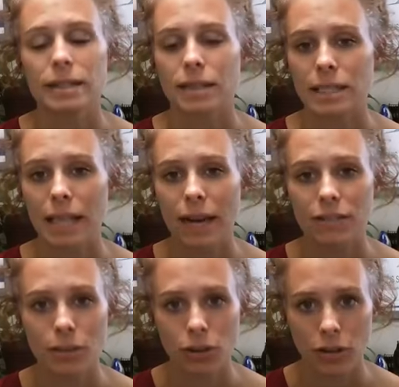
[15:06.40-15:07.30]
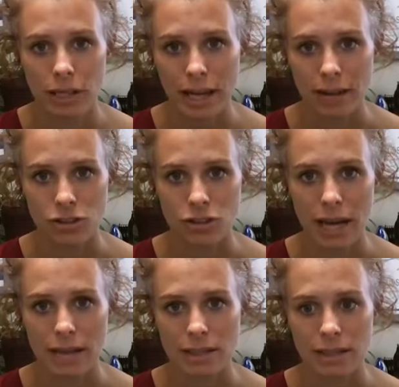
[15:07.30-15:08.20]
it doesn't have to be crazy
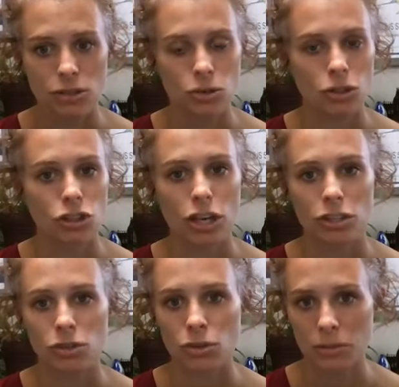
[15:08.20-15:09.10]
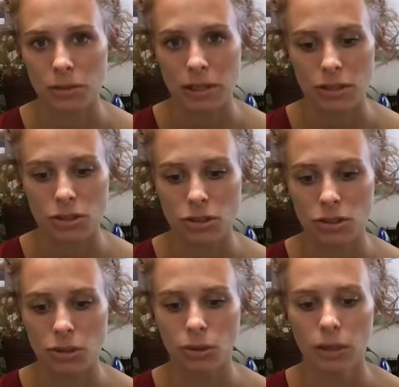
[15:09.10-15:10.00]
exercises. You can just do some things
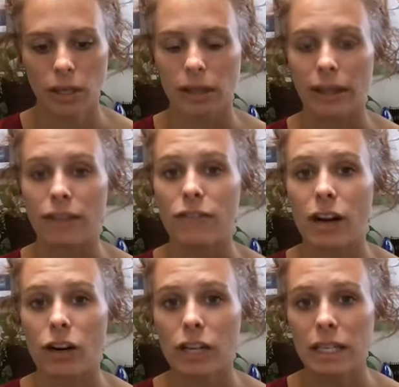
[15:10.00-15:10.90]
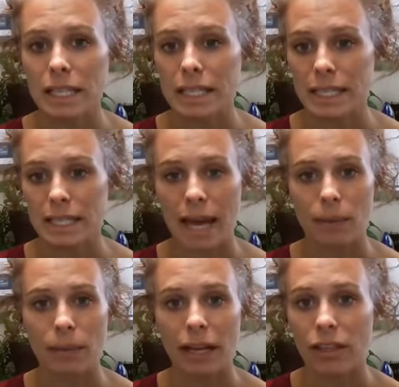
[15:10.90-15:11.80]
to, like, very easy
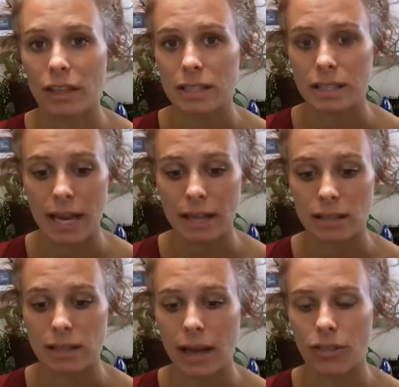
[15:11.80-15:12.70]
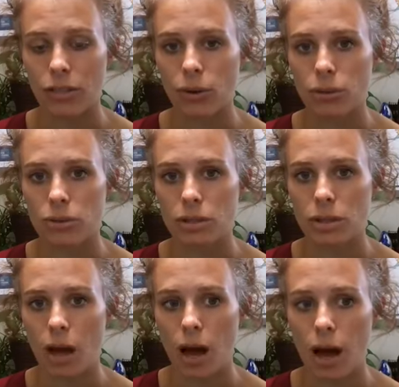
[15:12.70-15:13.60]
10-minute things a day to get
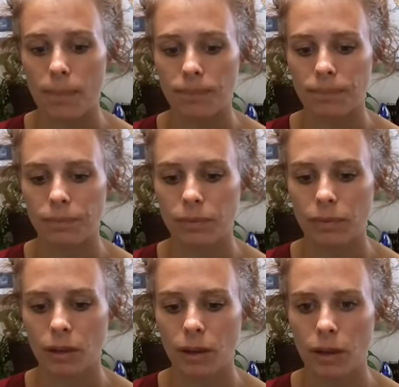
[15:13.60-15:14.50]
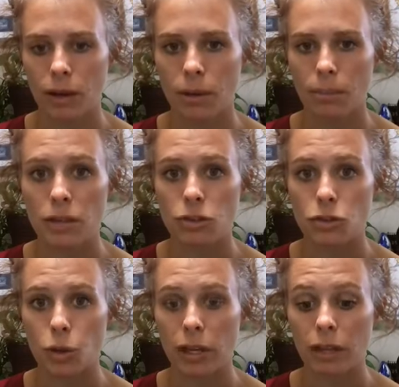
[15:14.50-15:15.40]
those
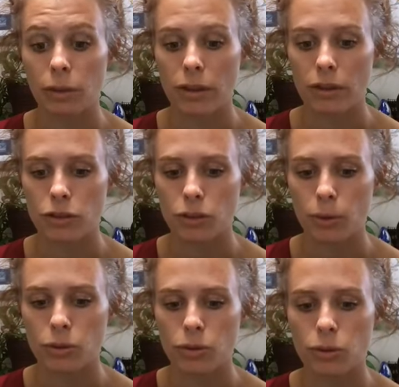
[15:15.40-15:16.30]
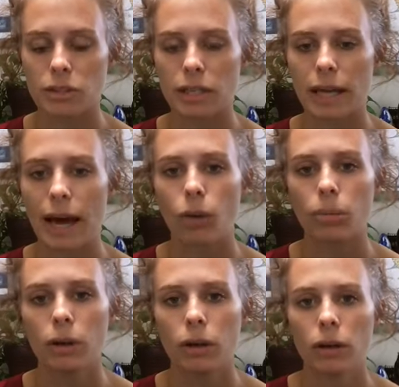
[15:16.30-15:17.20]
muscles working the way that they're supposed to. It's going to
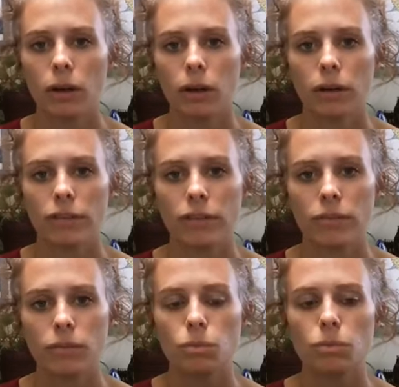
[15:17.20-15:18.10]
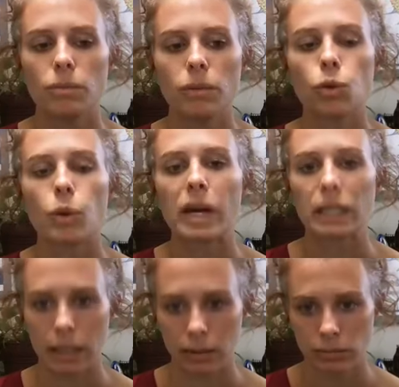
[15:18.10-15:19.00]
help
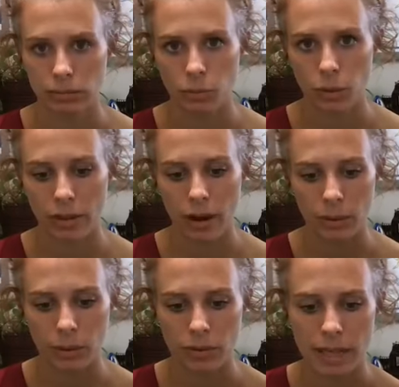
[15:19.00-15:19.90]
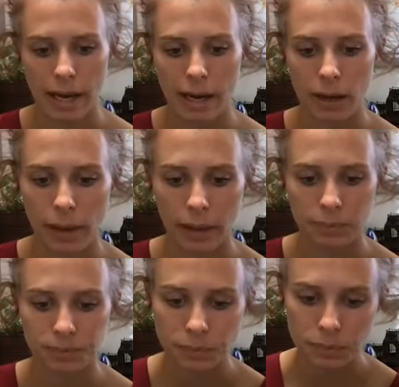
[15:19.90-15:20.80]
greatly with helping with sciatic
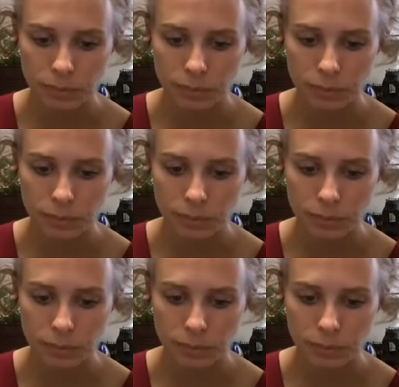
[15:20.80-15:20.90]
pain.